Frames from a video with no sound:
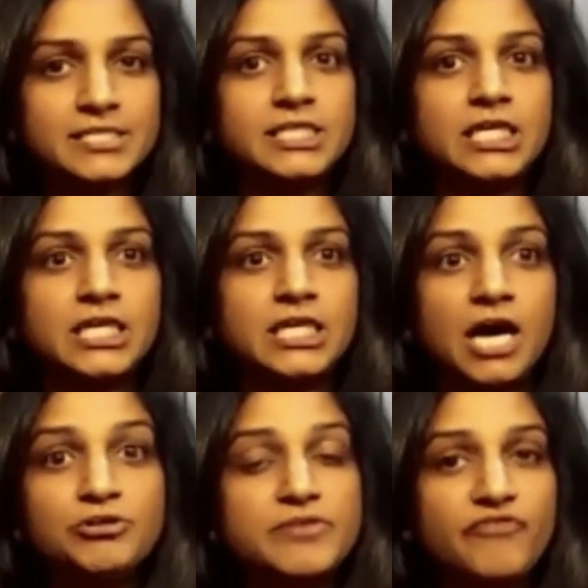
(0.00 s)
the
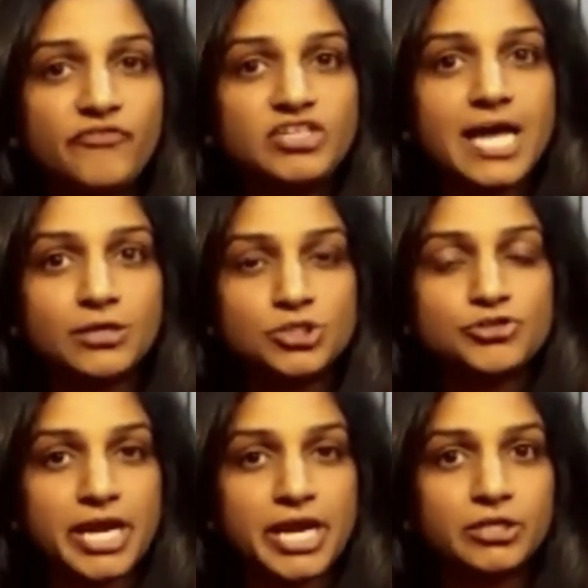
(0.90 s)
150,000
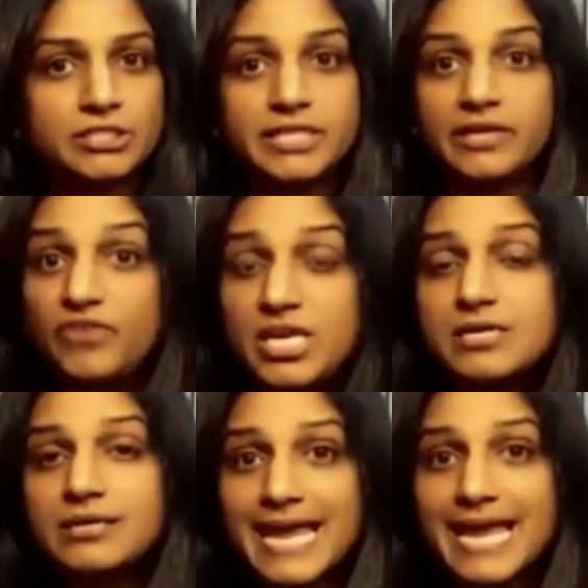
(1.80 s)
records that we
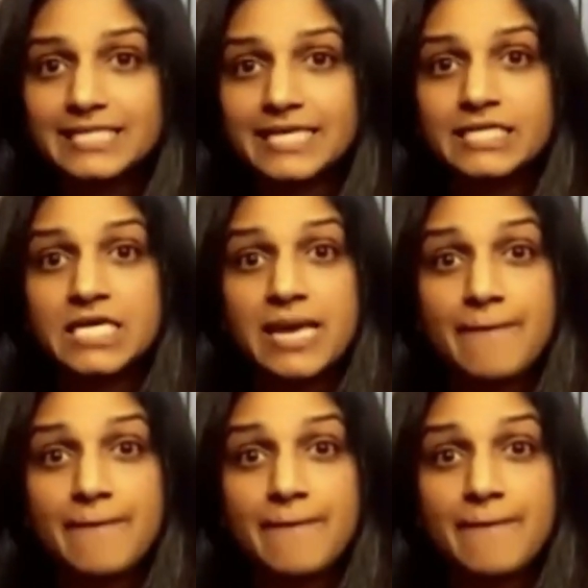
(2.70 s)
collected